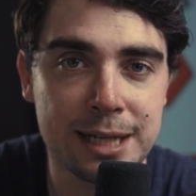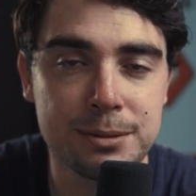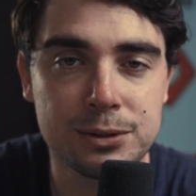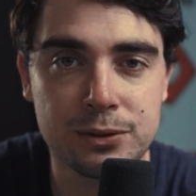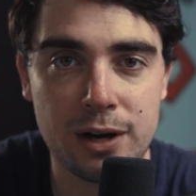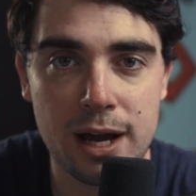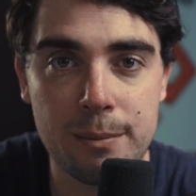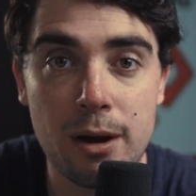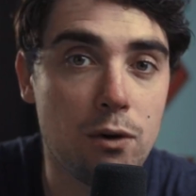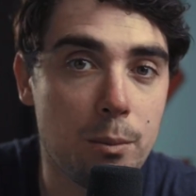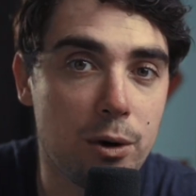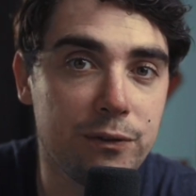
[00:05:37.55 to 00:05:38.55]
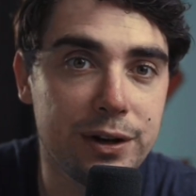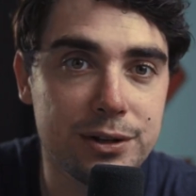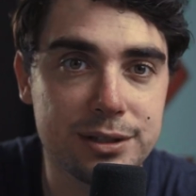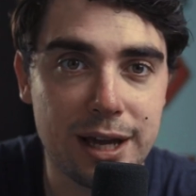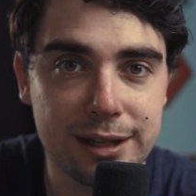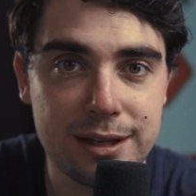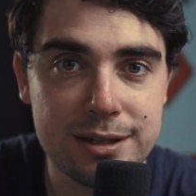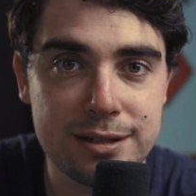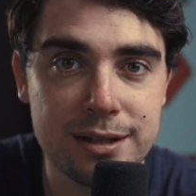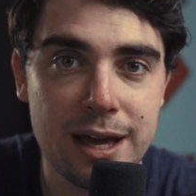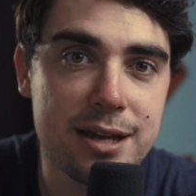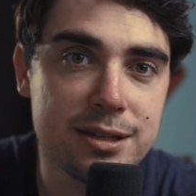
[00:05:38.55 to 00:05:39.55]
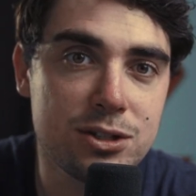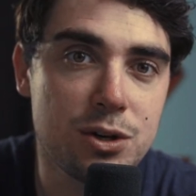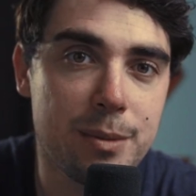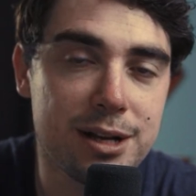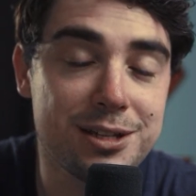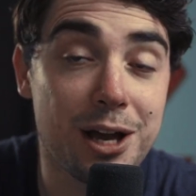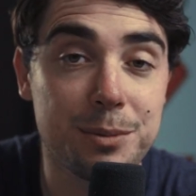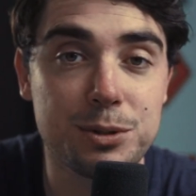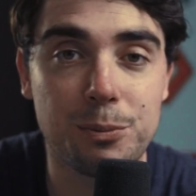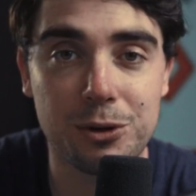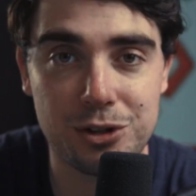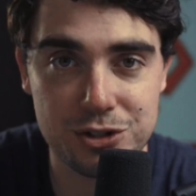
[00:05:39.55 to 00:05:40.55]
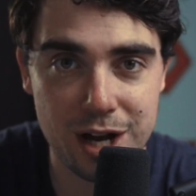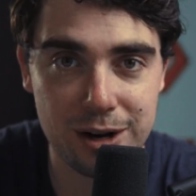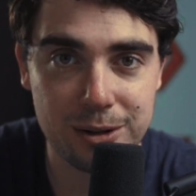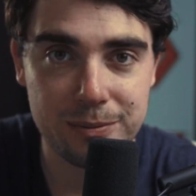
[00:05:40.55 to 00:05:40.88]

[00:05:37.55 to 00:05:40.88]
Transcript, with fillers: subscribe for more videos like this, as it tremendously helps support the channel.